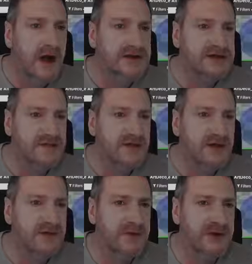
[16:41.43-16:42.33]
I just
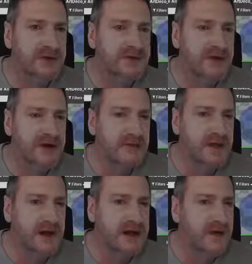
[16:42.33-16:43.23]
prefer it because when I'm
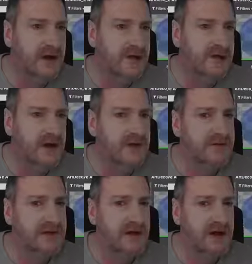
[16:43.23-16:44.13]
creating my
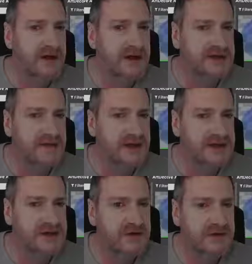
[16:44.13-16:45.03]
environment, I like to make
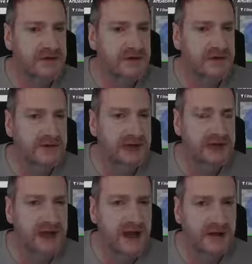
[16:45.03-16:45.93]
sure
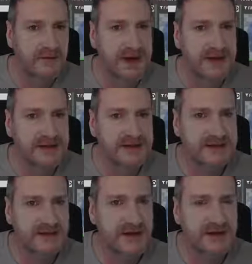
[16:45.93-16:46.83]
the color balance
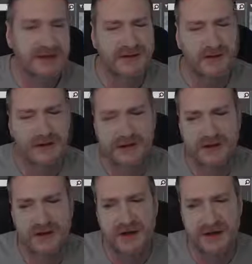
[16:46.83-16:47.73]
is right. And
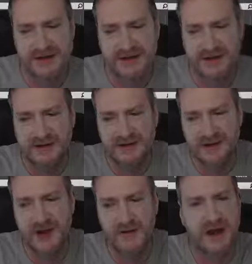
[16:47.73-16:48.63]
you guys,
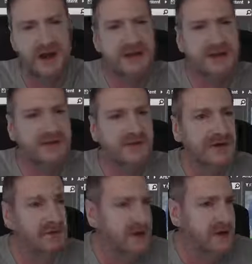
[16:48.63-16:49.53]
Sniper Echo knows I'm
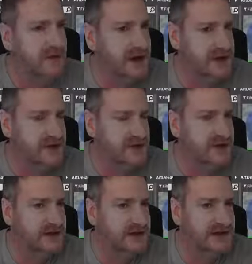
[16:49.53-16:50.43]
really big on making
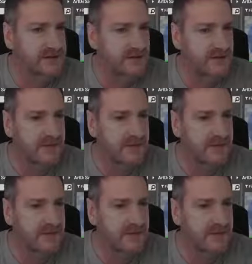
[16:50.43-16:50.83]
sure that